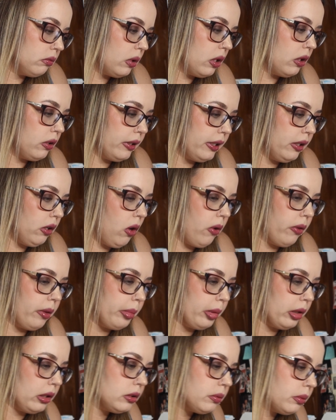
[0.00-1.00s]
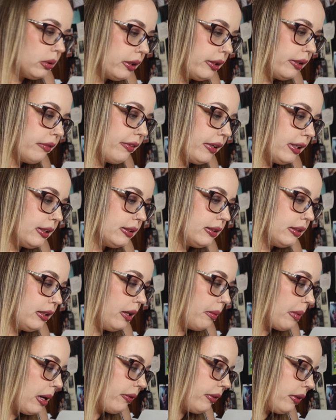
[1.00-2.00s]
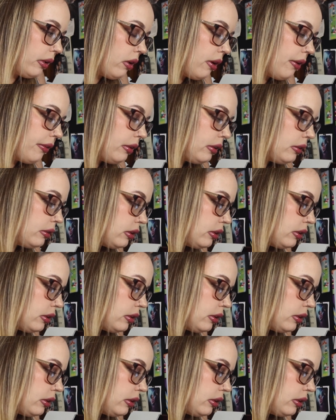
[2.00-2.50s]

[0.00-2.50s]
Well, in all the books, we're going to fix the about the author.